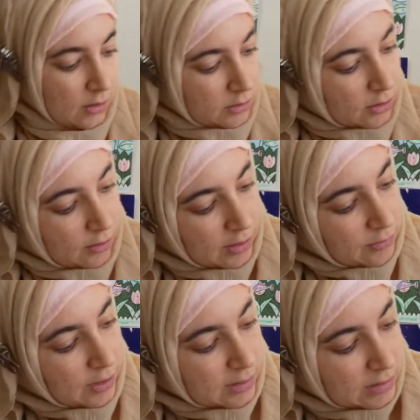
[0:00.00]
So
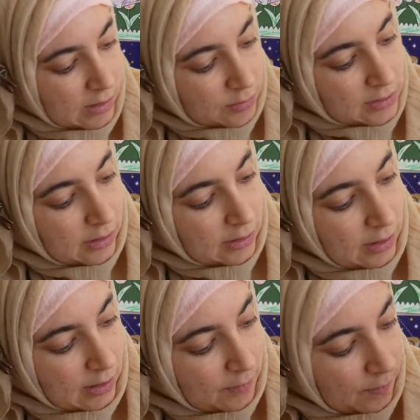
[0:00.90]
they've got tips like
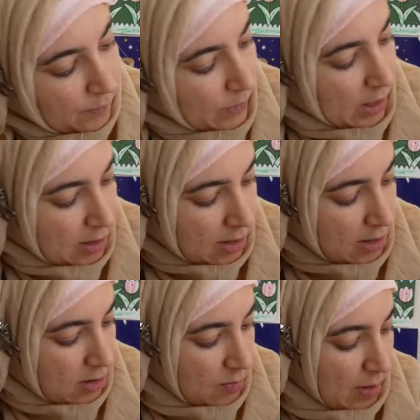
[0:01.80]
that. And
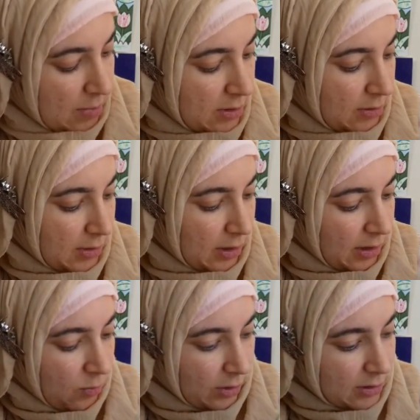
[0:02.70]
then there might be something
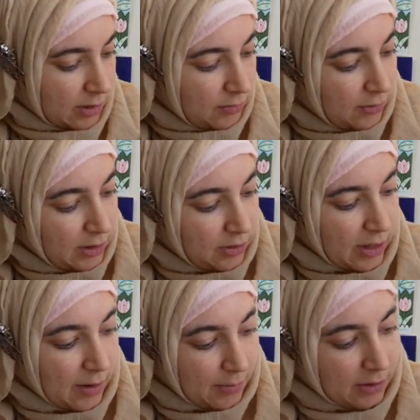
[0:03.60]
like, what's that
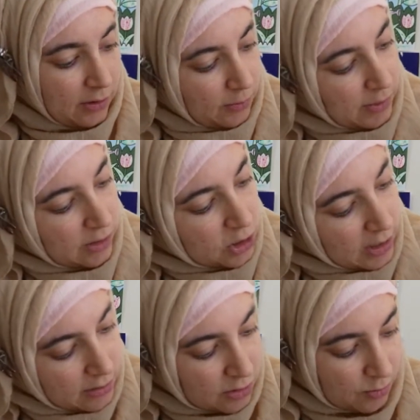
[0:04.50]
phonogram? And there will be a
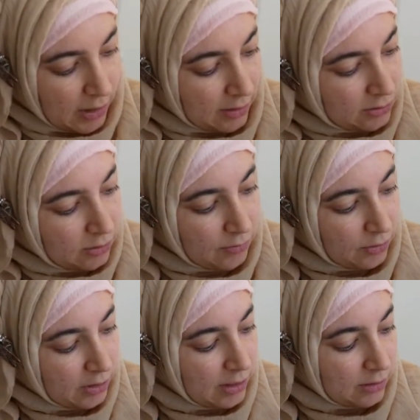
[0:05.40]
challenge box. So
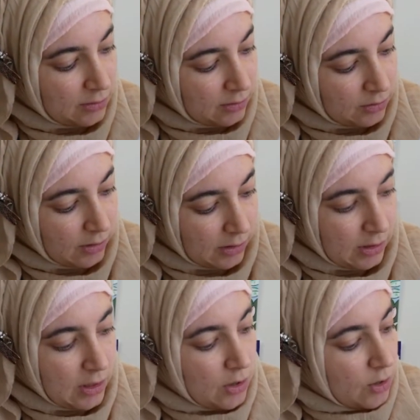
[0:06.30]
if your kids are doing
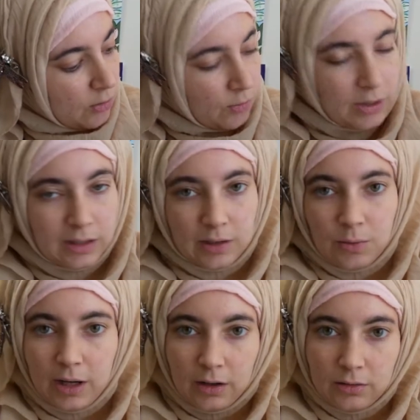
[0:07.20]
really
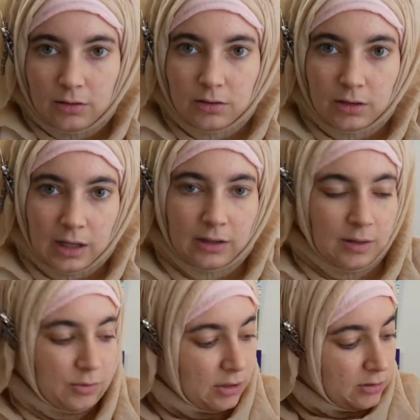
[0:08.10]
well in
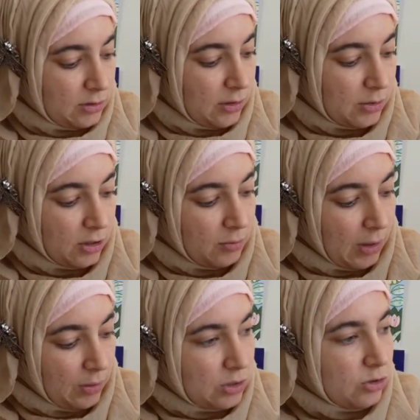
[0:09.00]
that particular subject, you
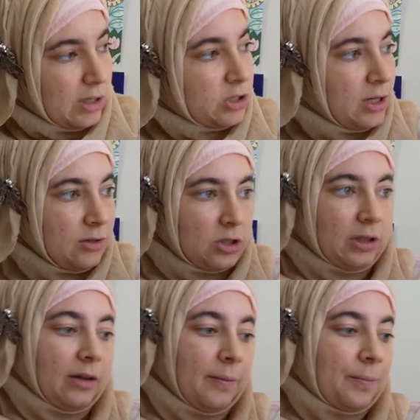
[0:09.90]
might want to try
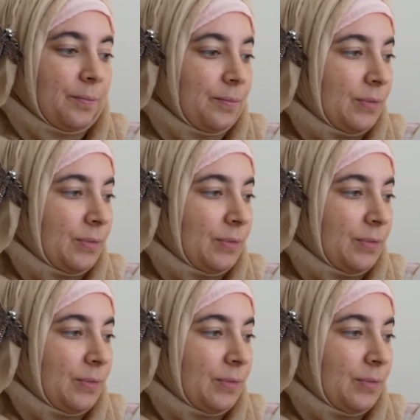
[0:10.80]
challenging them.